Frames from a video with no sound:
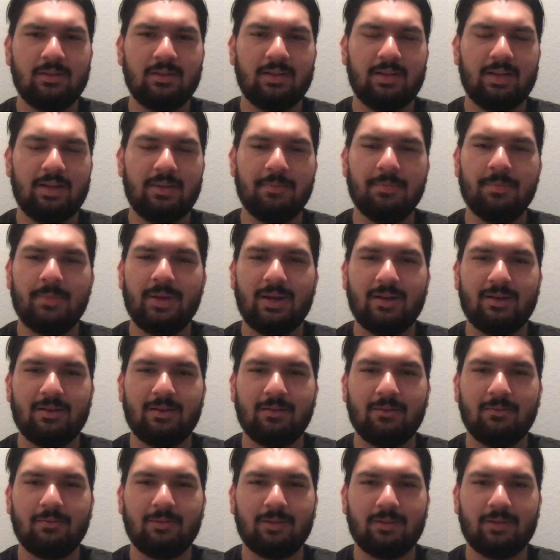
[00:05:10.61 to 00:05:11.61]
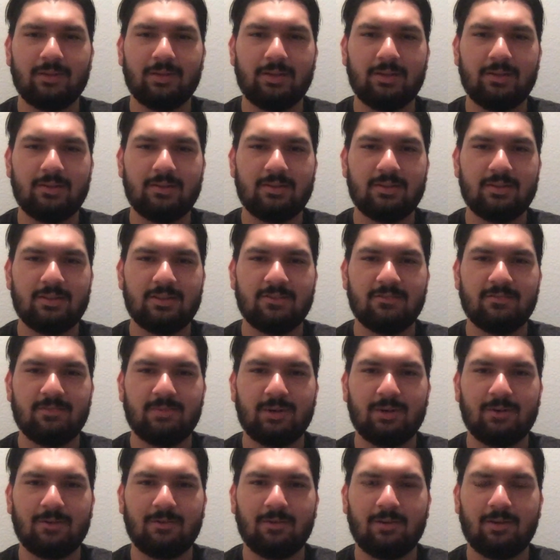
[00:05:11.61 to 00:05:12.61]
embedded with the usage of
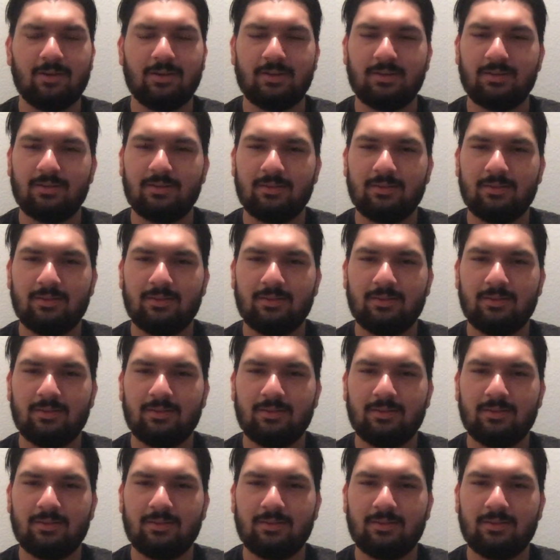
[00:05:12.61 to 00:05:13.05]
marijuana,